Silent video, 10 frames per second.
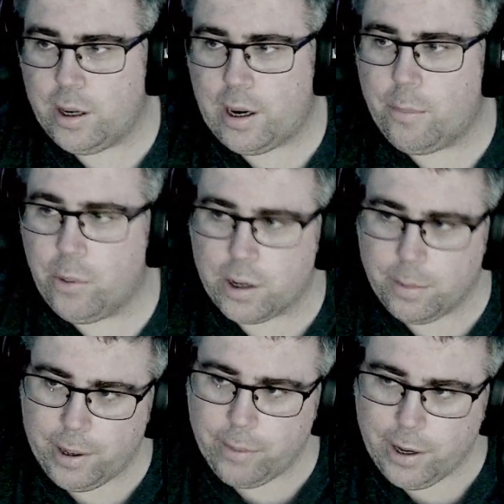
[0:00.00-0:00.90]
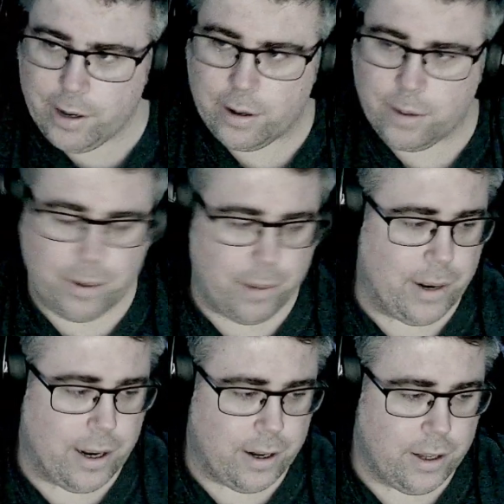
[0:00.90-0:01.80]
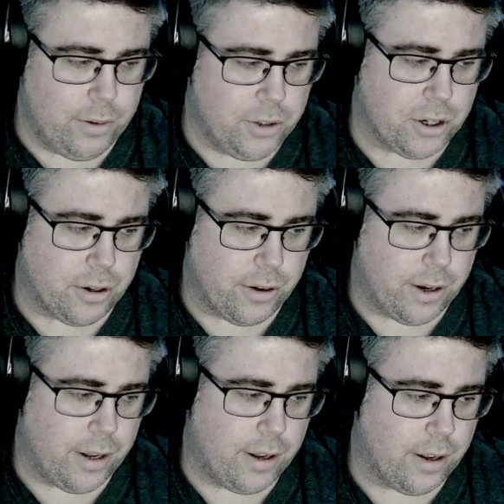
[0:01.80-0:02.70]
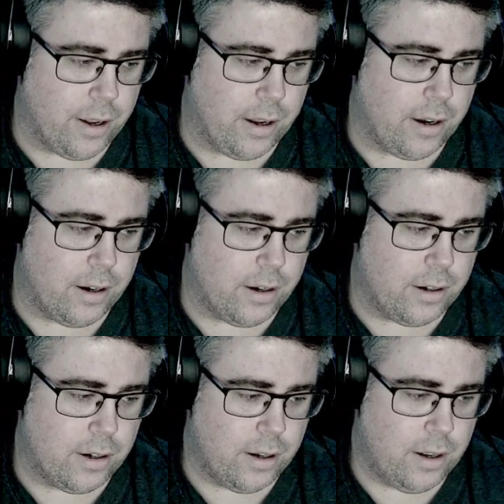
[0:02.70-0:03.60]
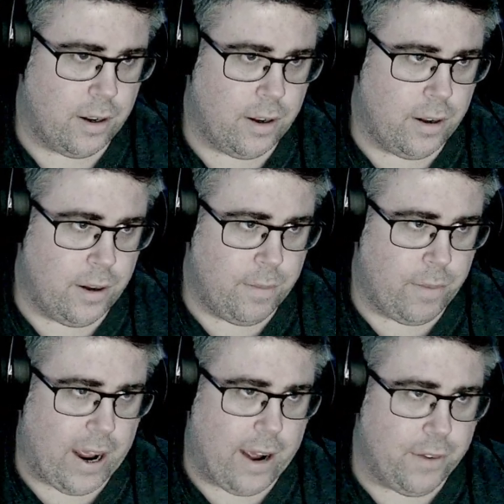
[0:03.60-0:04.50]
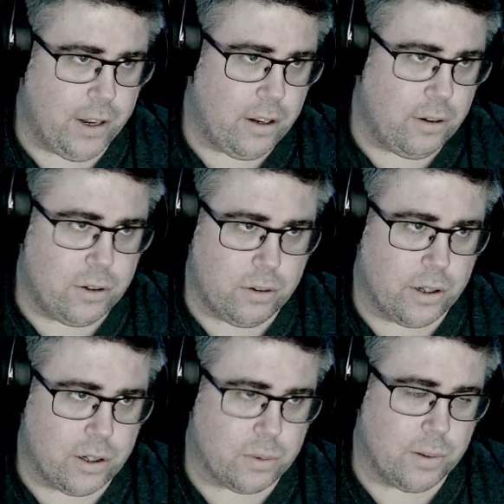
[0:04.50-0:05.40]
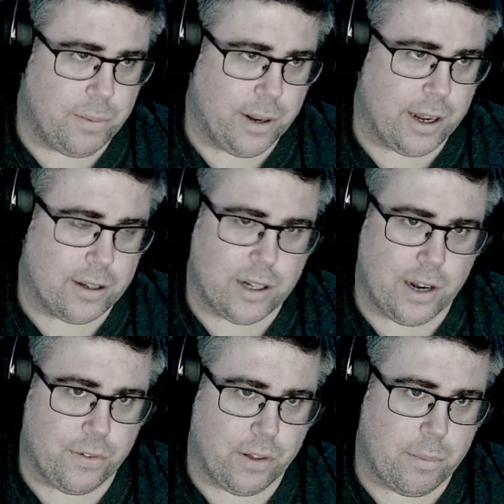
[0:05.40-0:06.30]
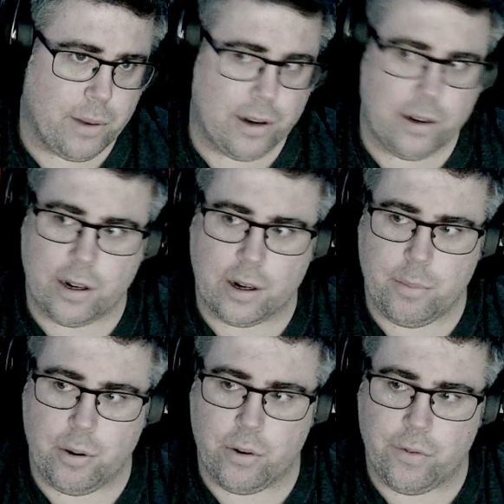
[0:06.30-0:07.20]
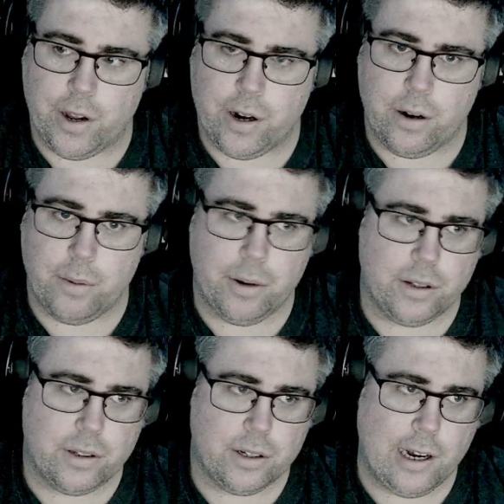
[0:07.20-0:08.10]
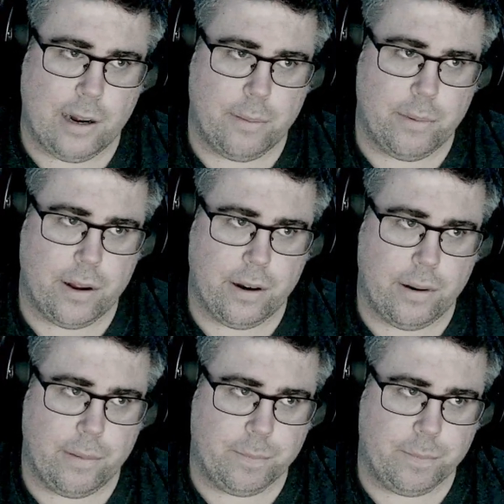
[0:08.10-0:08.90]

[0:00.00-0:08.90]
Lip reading: I'm working my way up. I'm not in a huge hurry, and having you do this with me has definitely been like a motivator, but it's not been